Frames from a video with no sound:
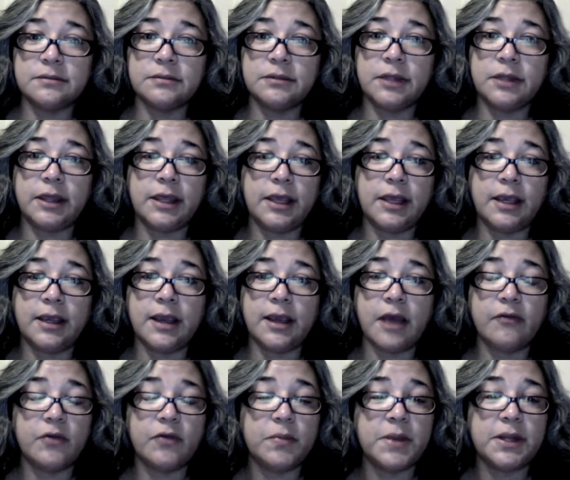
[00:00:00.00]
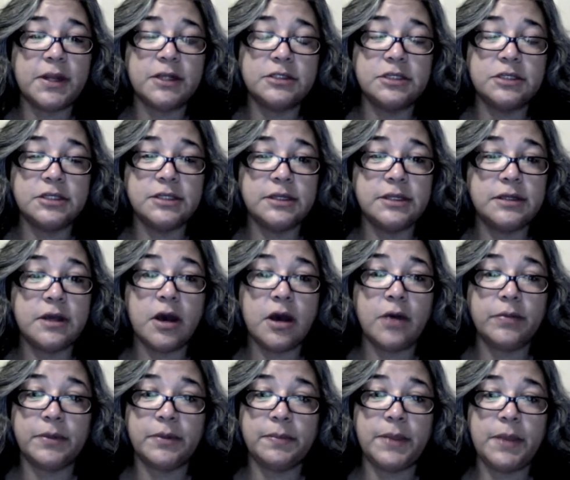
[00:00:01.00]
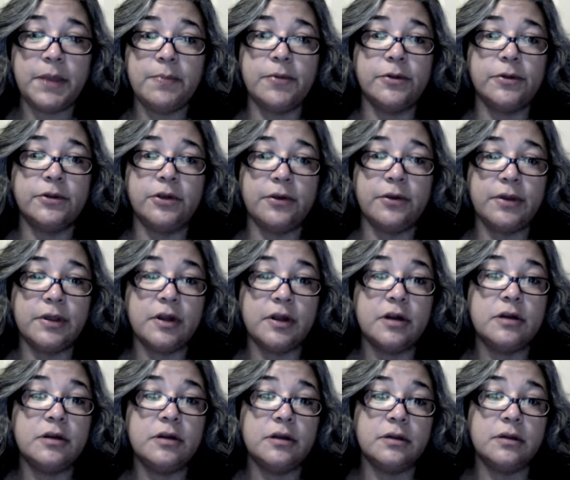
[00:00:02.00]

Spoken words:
the government is using to help the people during their